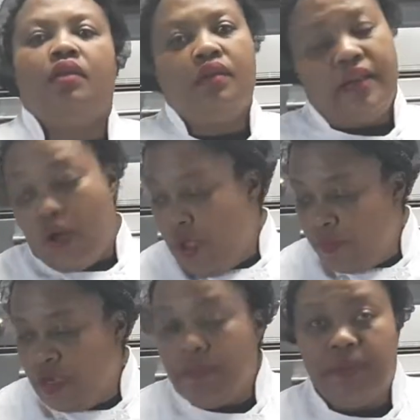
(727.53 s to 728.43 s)
Now I'm
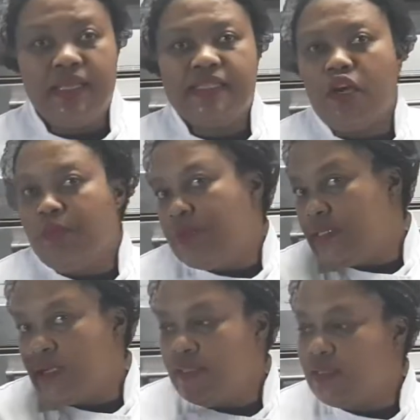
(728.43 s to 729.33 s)
gonna place our
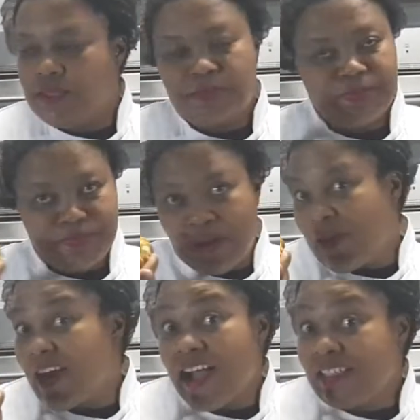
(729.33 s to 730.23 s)
biscuits, our
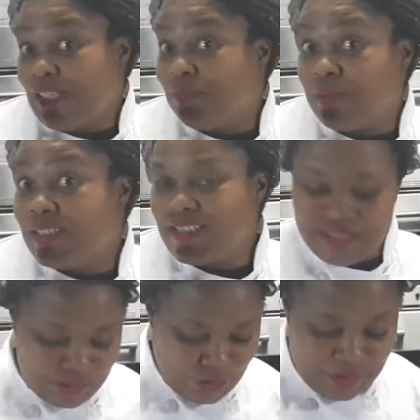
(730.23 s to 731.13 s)
custard biscuits, on